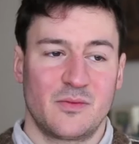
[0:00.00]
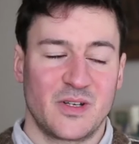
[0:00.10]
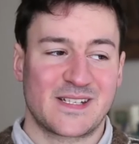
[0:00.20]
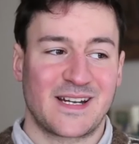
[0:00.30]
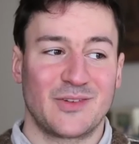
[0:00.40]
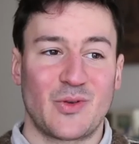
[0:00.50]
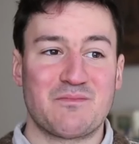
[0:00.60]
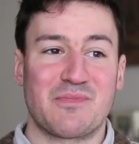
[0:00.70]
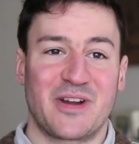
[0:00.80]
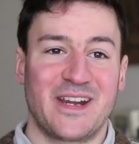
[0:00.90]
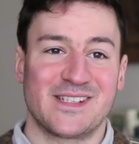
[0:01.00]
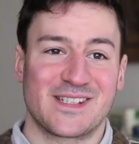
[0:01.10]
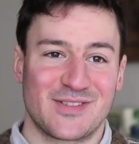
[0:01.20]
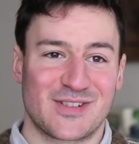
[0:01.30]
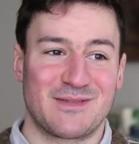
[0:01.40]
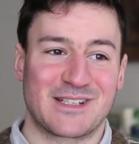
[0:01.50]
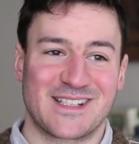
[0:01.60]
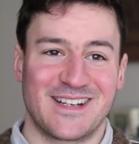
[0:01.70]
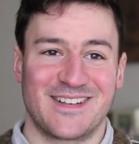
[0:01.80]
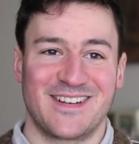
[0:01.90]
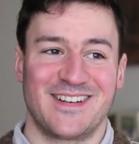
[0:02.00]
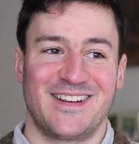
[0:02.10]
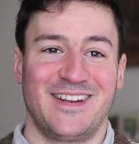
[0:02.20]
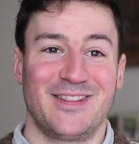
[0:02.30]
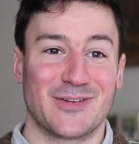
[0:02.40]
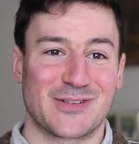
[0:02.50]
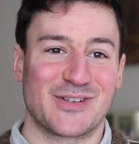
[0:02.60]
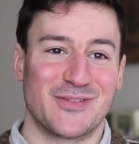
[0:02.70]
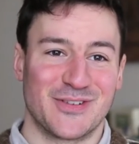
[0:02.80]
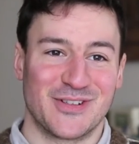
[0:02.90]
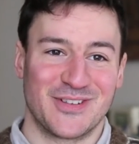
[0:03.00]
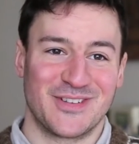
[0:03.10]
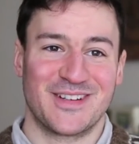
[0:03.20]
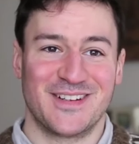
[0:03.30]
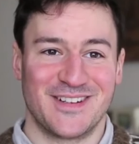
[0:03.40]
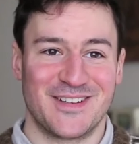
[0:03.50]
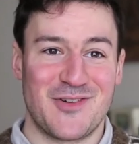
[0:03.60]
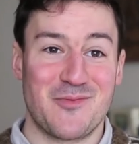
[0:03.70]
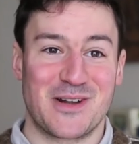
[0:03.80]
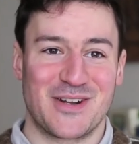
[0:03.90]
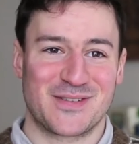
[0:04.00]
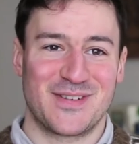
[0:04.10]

We decided to embrace, to some extent, the ethos of Open House